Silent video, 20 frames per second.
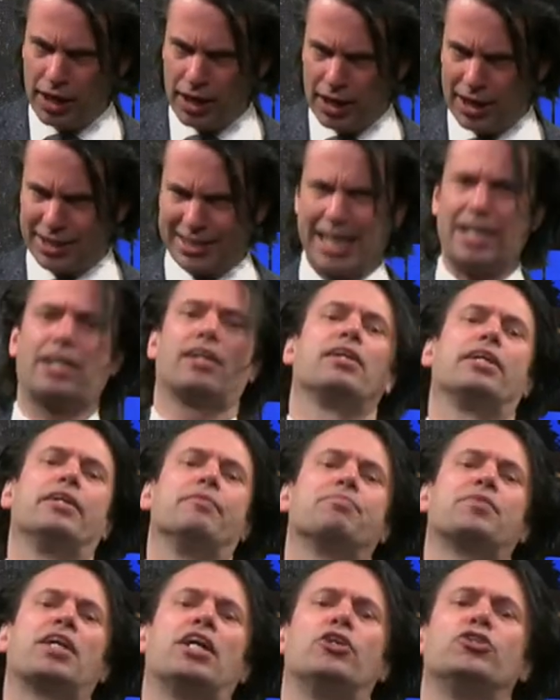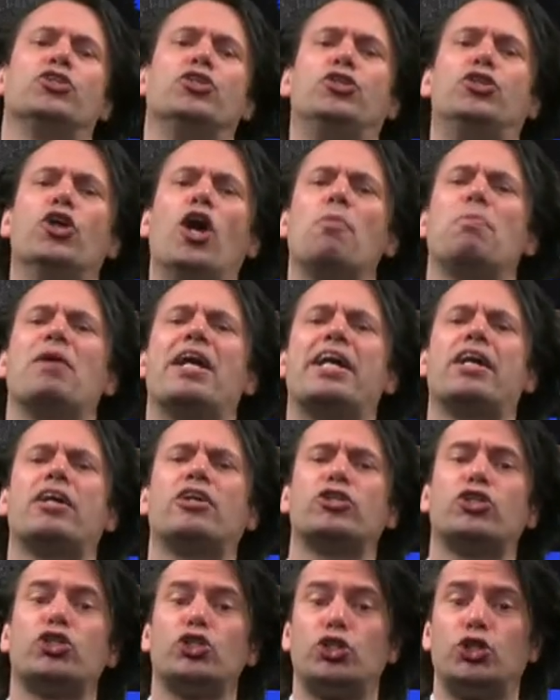Secondly, the dope
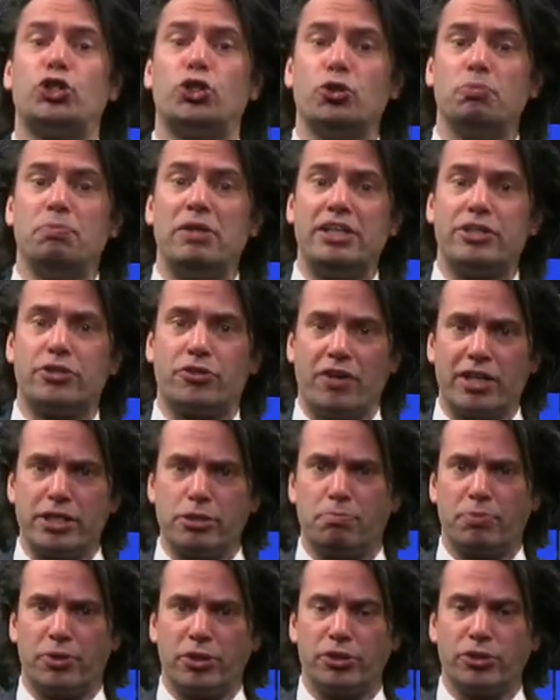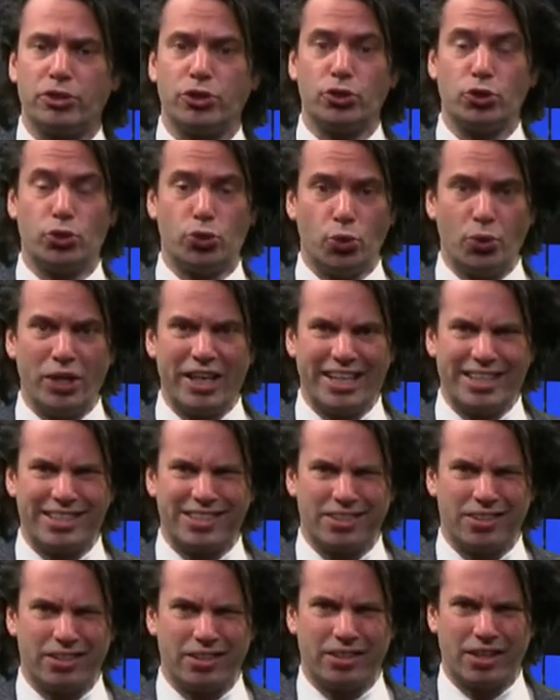layer should be transparent to
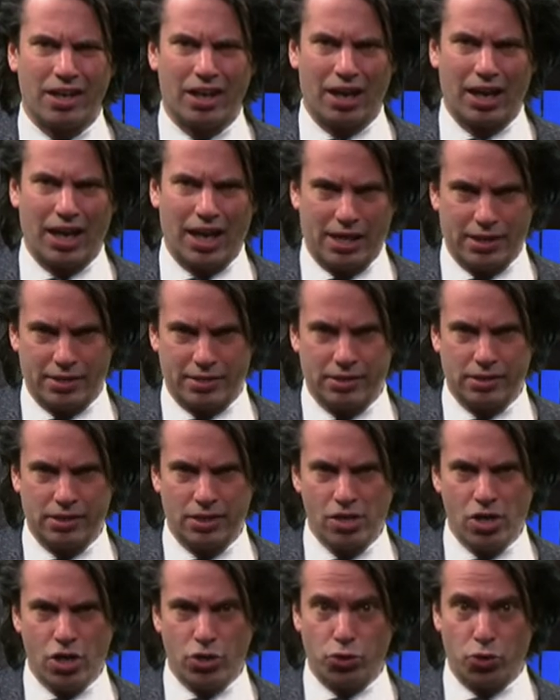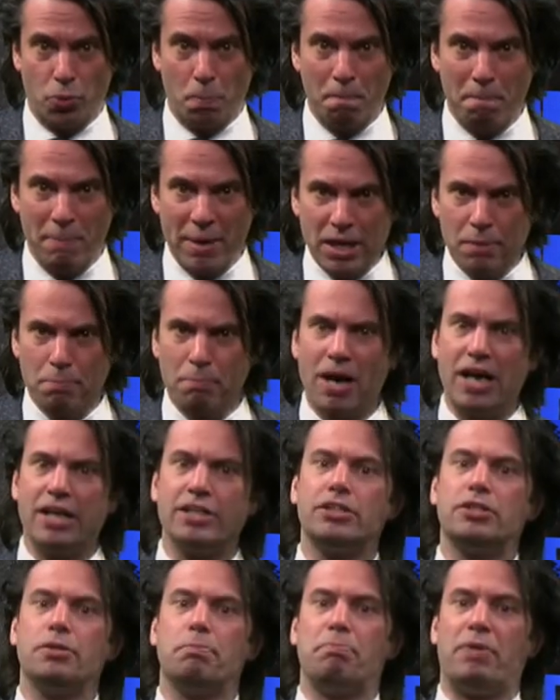incident light to
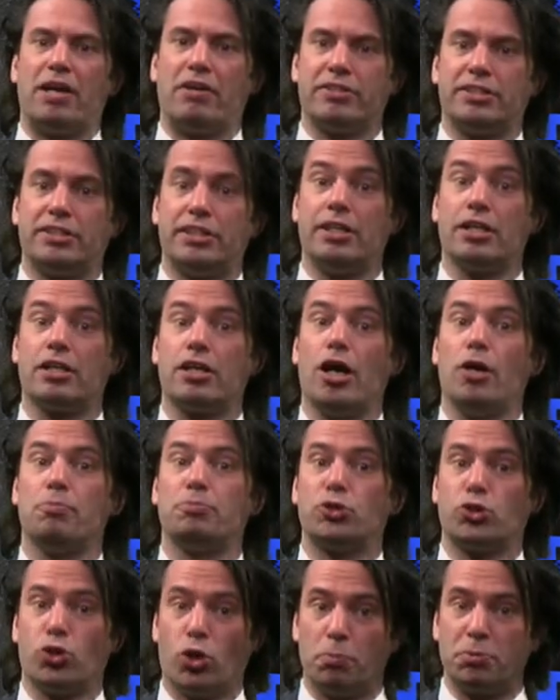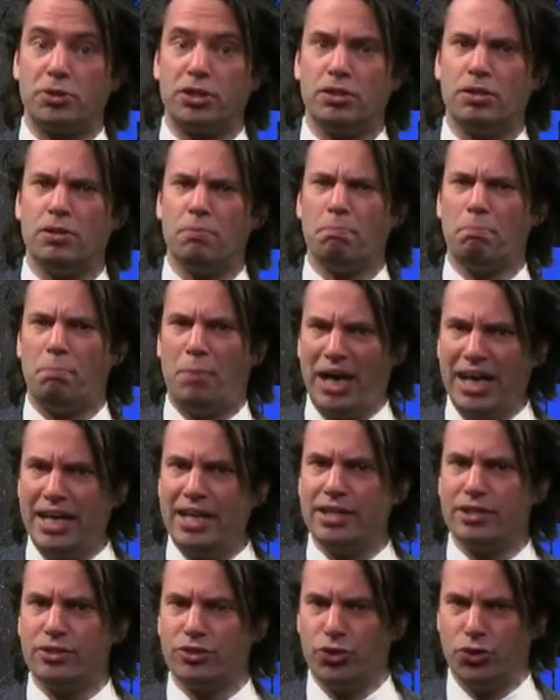minimize the parasitic absorption by
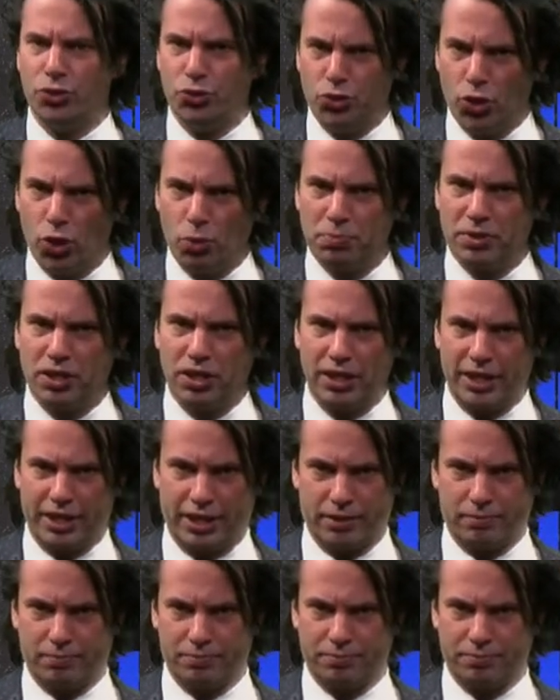the doped layer.